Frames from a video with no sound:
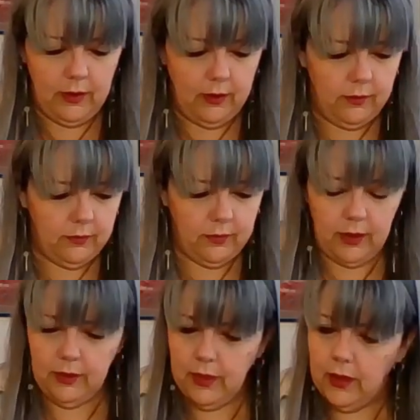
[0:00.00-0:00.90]
And
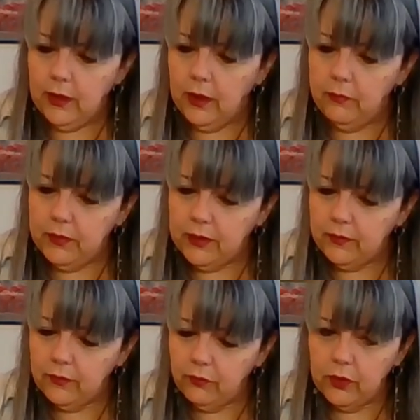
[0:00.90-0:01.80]
slide that up. It
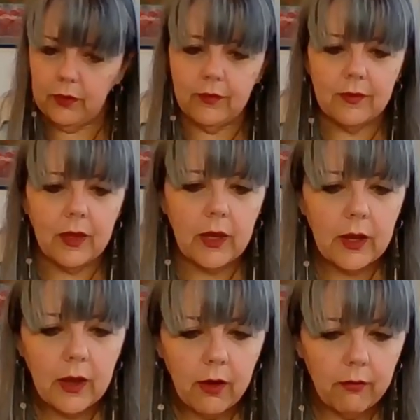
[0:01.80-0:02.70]
doesn't really say
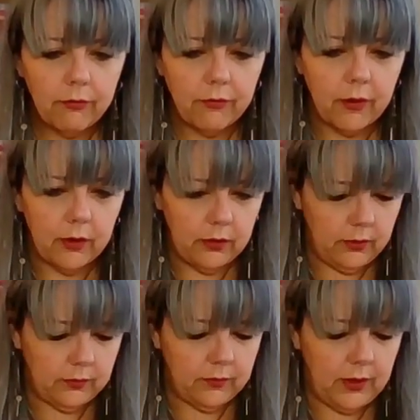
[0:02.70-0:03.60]
how far. It
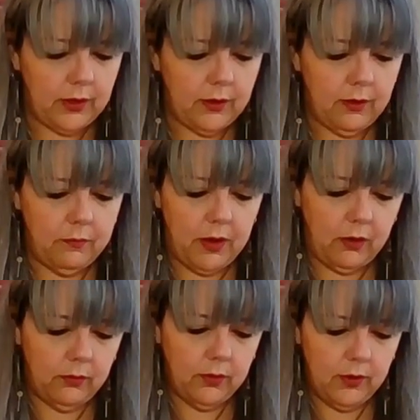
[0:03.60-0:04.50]
looks like
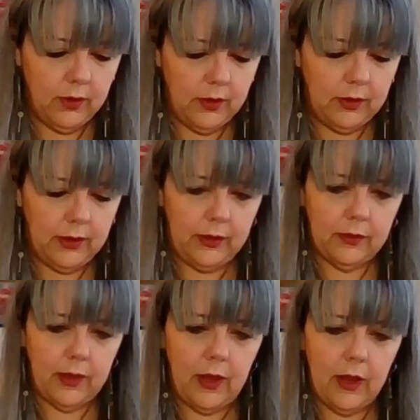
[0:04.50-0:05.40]
about
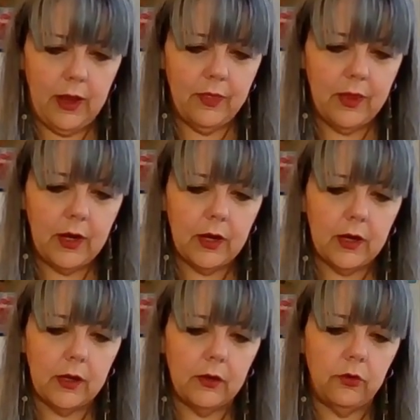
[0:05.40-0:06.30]
like that. And then I
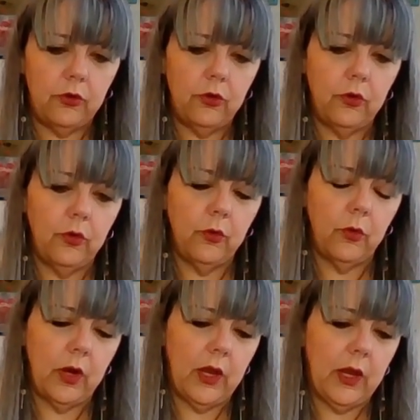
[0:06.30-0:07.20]
gotta
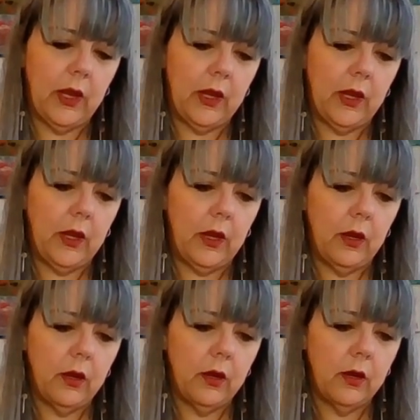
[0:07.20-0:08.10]
do a,